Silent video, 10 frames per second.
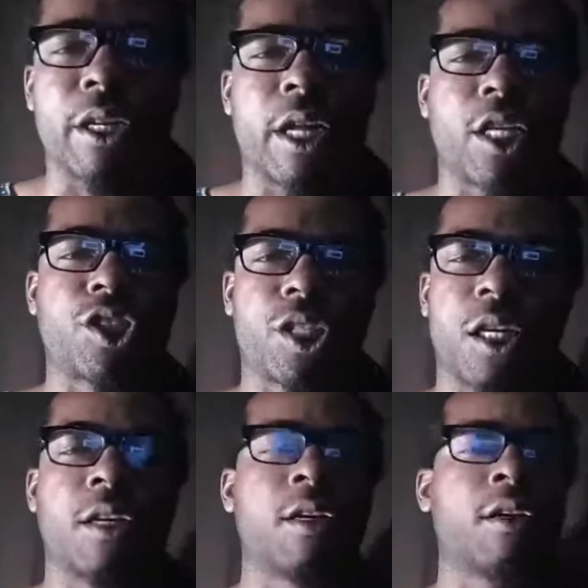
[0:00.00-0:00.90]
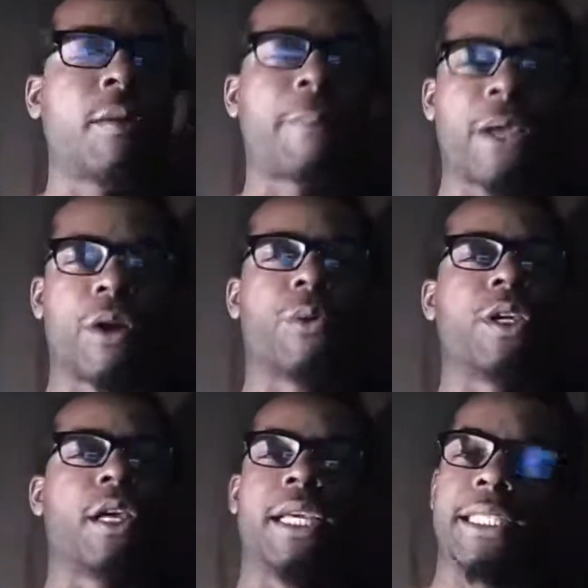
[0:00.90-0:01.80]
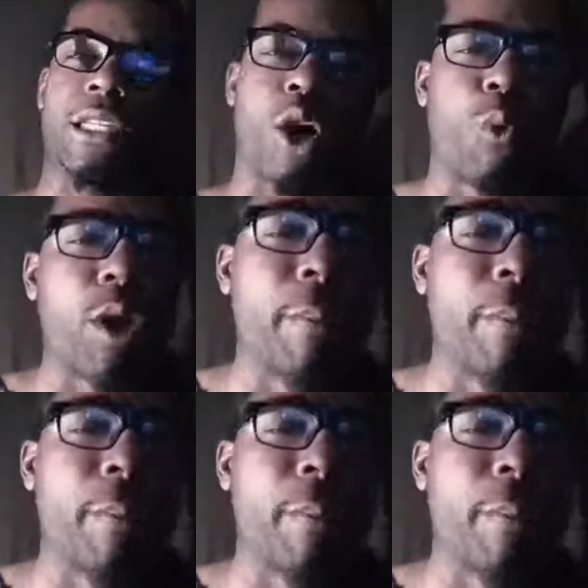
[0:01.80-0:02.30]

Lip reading: this shit, period. And so we